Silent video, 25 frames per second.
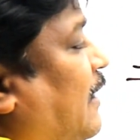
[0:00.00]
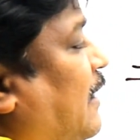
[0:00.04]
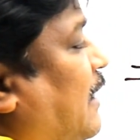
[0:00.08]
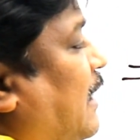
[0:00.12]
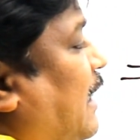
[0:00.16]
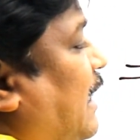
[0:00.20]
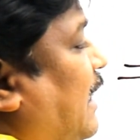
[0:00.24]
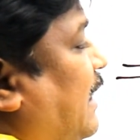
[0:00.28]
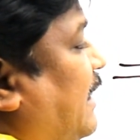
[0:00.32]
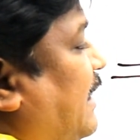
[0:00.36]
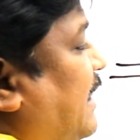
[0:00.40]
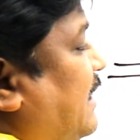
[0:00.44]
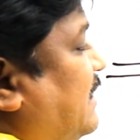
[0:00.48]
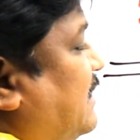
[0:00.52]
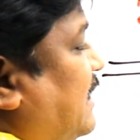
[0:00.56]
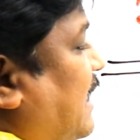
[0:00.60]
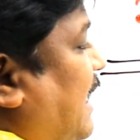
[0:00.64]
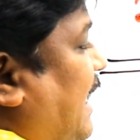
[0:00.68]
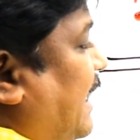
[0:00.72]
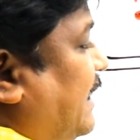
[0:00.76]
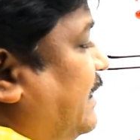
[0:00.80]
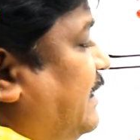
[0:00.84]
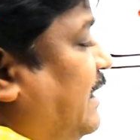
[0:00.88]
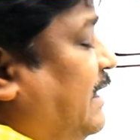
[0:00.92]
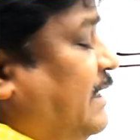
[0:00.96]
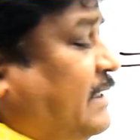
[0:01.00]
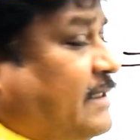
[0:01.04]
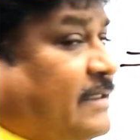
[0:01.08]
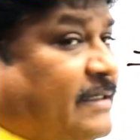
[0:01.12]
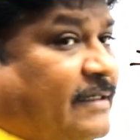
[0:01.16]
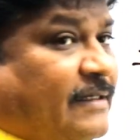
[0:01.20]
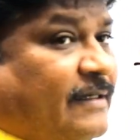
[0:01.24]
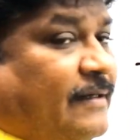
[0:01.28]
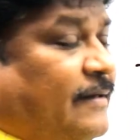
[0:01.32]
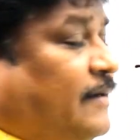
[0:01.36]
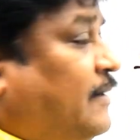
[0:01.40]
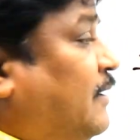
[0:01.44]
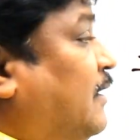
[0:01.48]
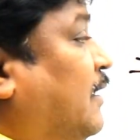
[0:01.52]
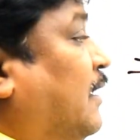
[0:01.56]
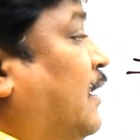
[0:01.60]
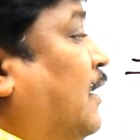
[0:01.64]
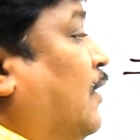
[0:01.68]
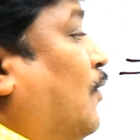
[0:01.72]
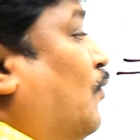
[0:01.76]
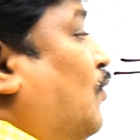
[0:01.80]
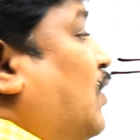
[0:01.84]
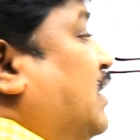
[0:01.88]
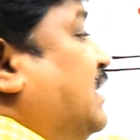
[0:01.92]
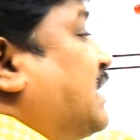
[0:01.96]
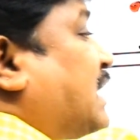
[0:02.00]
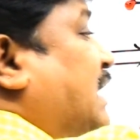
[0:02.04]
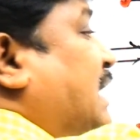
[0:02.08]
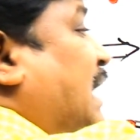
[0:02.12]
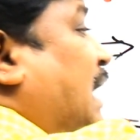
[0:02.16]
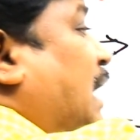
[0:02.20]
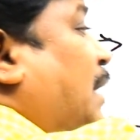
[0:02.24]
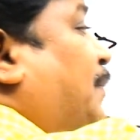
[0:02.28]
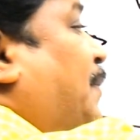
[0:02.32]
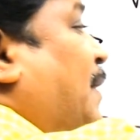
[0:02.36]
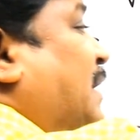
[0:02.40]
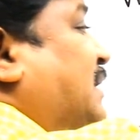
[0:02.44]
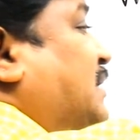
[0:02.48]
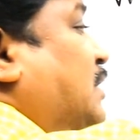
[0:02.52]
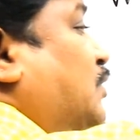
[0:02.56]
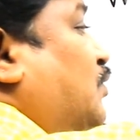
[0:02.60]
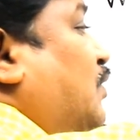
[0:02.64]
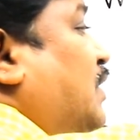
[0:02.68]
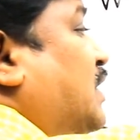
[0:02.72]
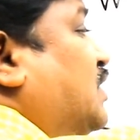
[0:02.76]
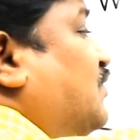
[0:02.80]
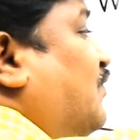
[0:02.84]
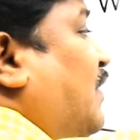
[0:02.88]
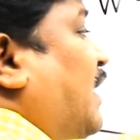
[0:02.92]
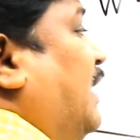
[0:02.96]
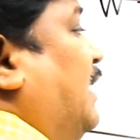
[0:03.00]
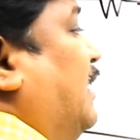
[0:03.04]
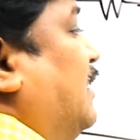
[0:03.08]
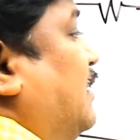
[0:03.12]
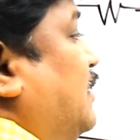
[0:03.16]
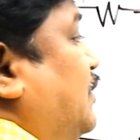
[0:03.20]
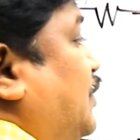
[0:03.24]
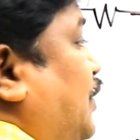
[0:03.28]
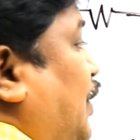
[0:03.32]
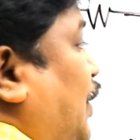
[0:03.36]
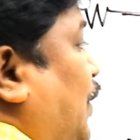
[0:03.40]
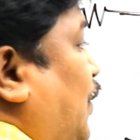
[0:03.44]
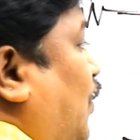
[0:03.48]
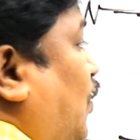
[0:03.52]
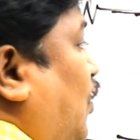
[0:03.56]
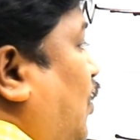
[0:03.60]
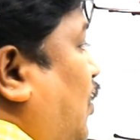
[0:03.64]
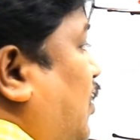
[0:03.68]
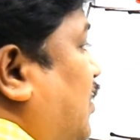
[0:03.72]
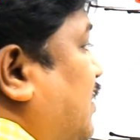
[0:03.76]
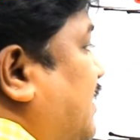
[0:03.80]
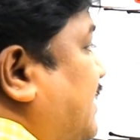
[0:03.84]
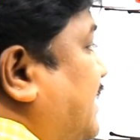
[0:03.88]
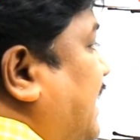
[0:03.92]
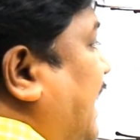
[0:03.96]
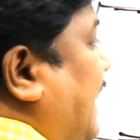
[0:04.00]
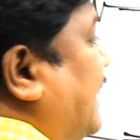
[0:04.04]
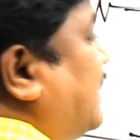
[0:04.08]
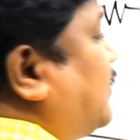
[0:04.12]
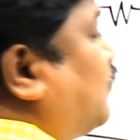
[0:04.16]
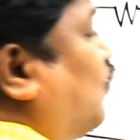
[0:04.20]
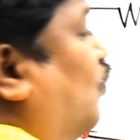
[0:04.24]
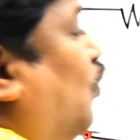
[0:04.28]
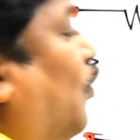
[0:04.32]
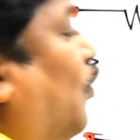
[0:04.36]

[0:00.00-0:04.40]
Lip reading: Current is like this. What is the current passing through this one? Zero. Hence